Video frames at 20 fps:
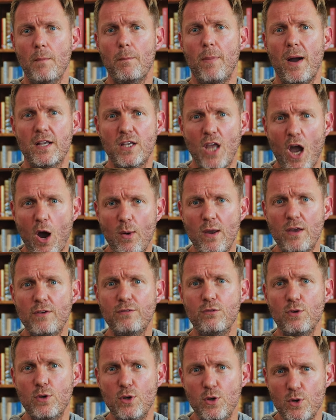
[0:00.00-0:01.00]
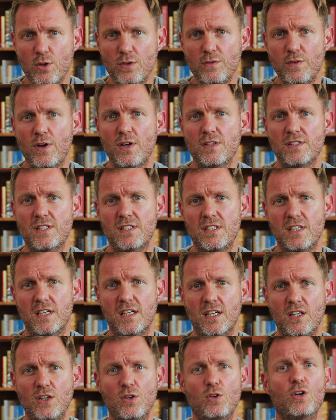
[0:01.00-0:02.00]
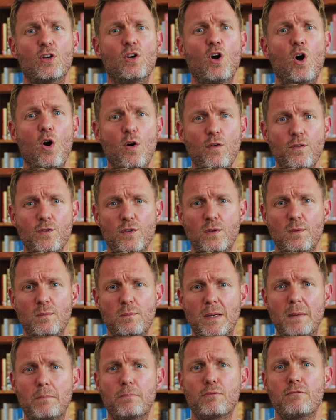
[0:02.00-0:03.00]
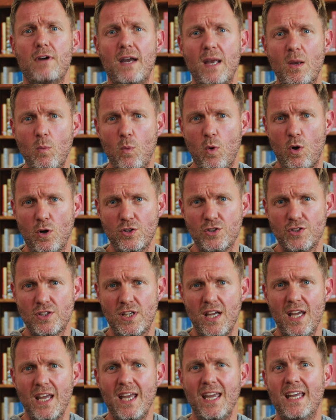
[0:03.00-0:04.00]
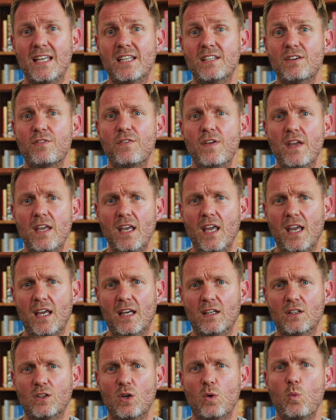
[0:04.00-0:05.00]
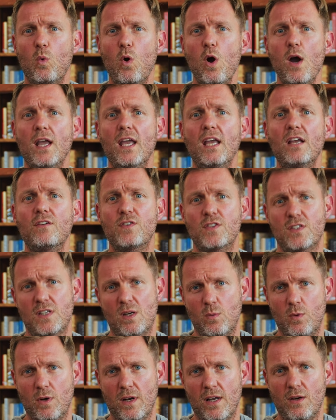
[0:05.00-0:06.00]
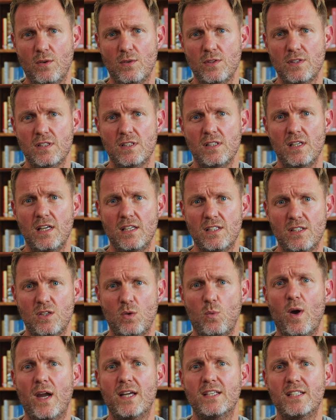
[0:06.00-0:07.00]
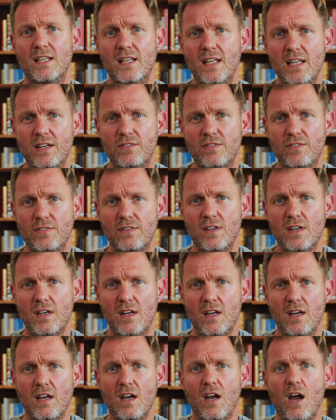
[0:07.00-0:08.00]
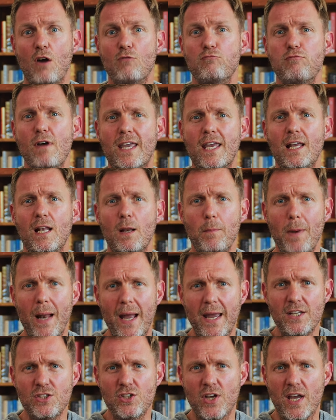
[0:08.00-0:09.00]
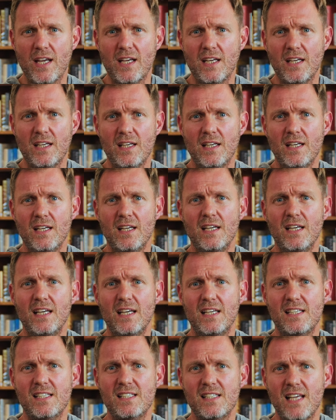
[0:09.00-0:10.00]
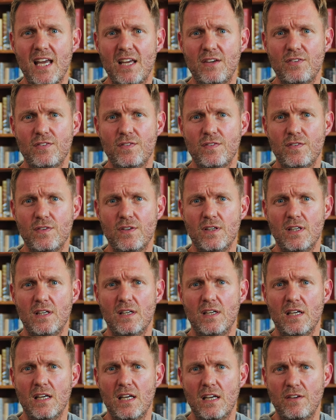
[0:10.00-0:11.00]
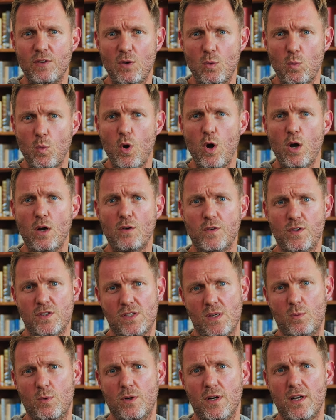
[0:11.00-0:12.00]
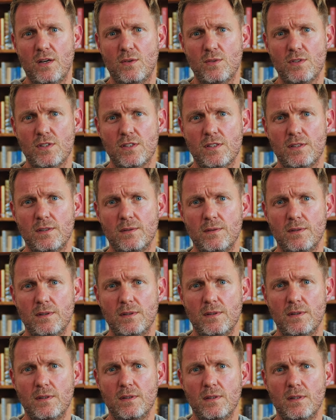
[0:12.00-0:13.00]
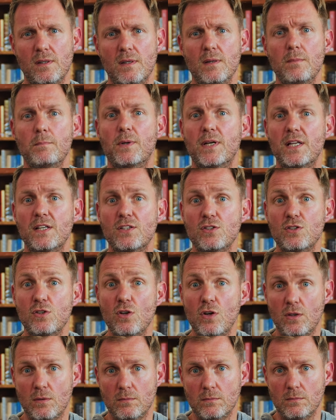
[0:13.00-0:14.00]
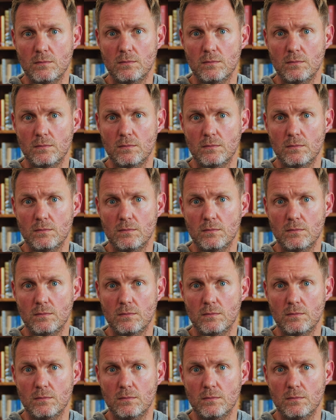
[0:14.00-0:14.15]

By going through university, you can often be brainwashed into thinking that working for someone else is the way to live. A regular paycheck is safe if you work for someone else, but it's not.